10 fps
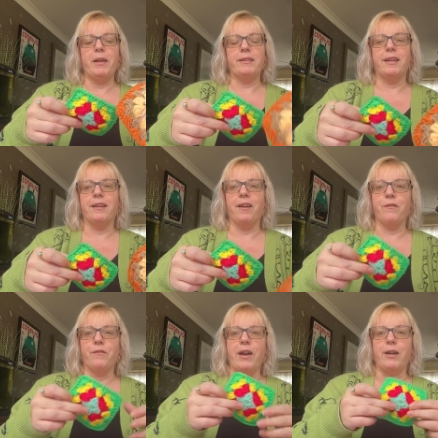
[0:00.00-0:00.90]
kit
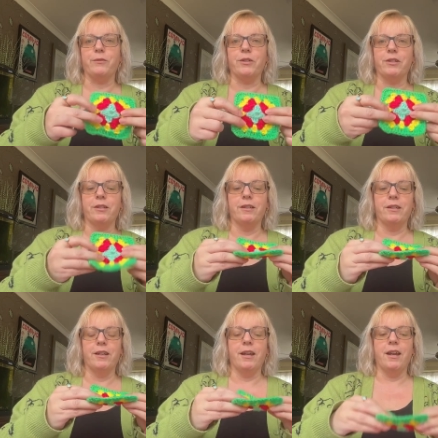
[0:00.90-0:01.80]
I've found.
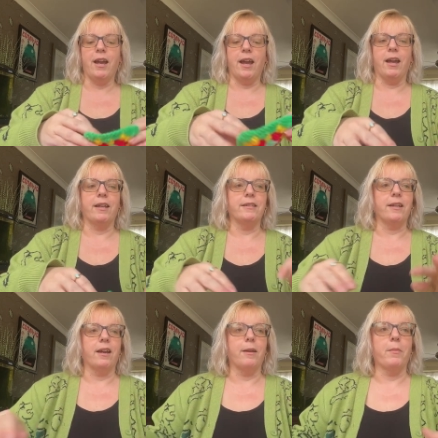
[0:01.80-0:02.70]
And
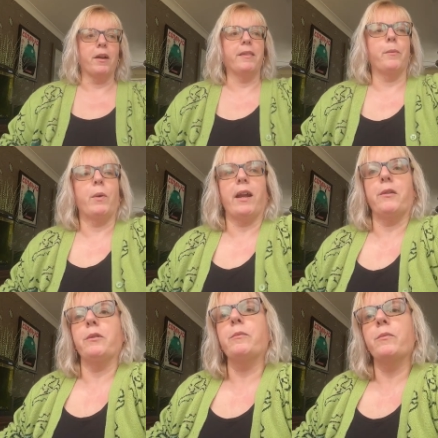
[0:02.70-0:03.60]
I then went
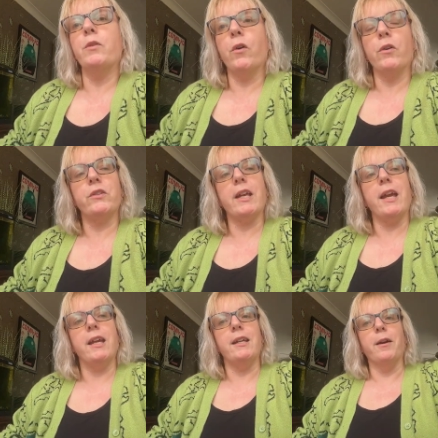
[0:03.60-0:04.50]
out and got
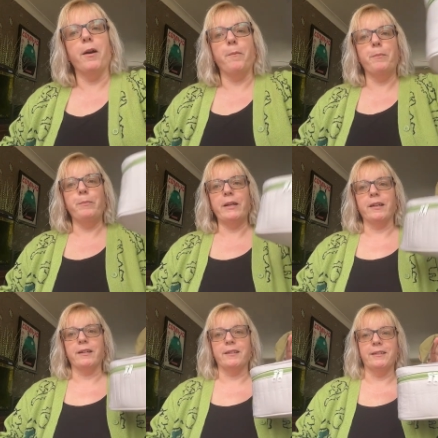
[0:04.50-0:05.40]
a
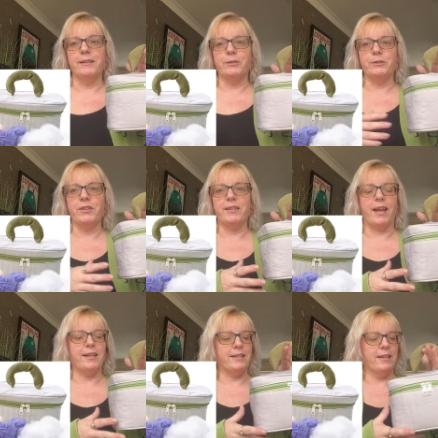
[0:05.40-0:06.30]
bigger little
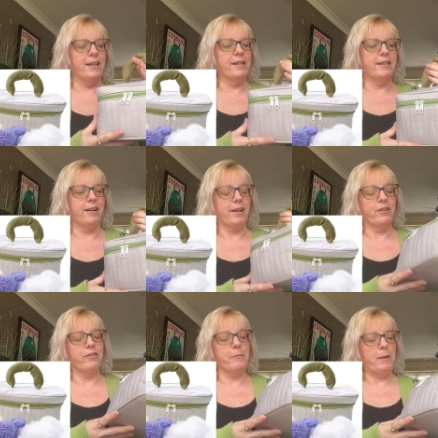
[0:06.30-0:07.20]
set. I
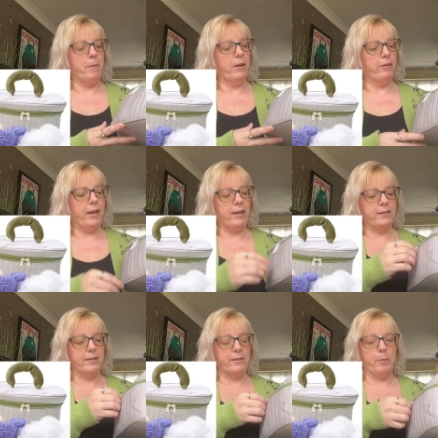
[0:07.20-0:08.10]
could have made my own
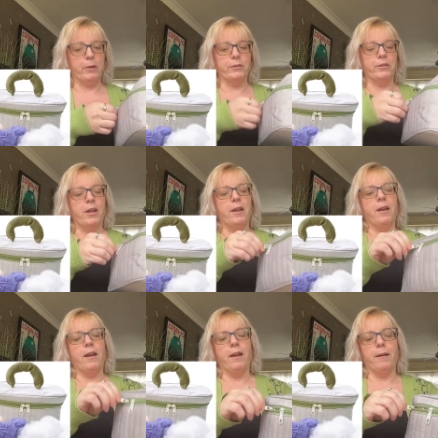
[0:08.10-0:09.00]
case, I suppose.
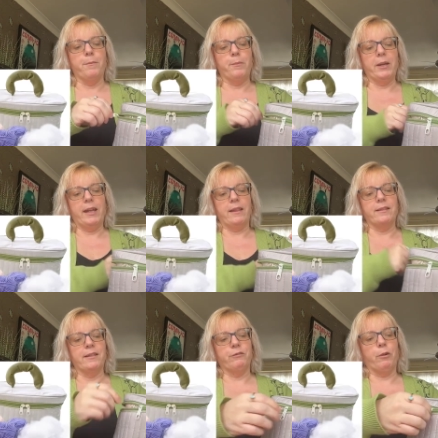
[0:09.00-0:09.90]
But again,
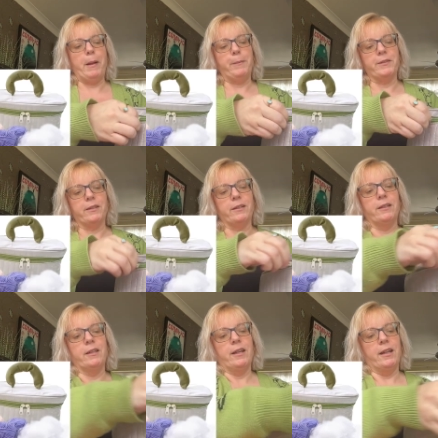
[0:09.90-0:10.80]
this is from Amazon,
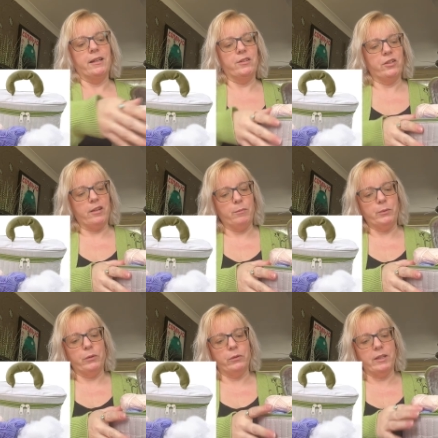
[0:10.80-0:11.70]
and it just comes
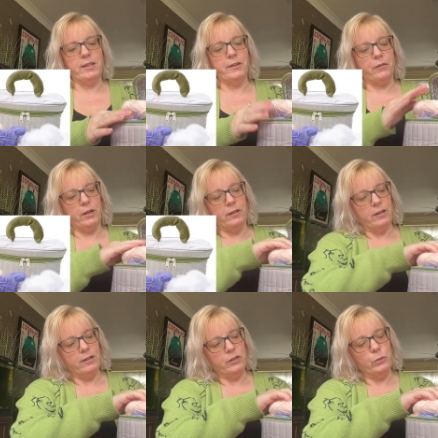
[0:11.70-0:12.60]
with all these
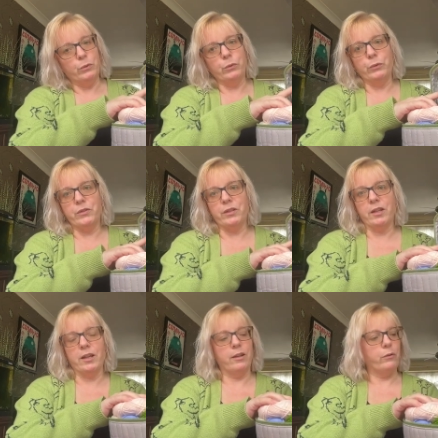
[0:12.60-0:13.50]
different tools
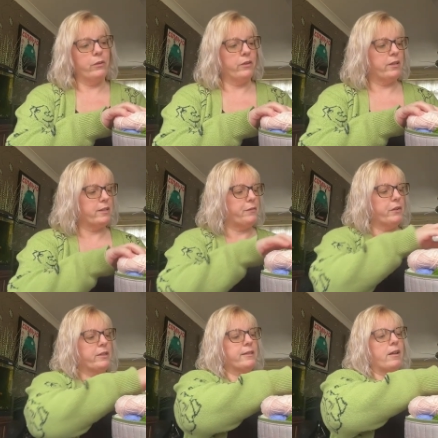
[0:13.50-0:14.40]
and all of the
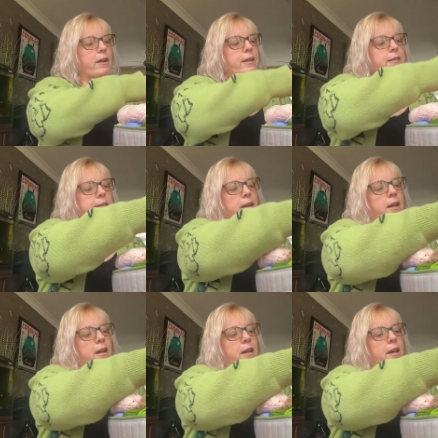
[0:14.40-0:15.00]
different size